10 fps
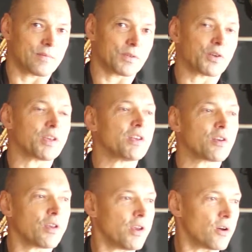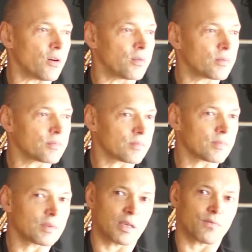your inner ear
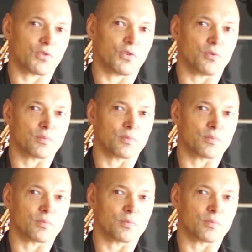gives you.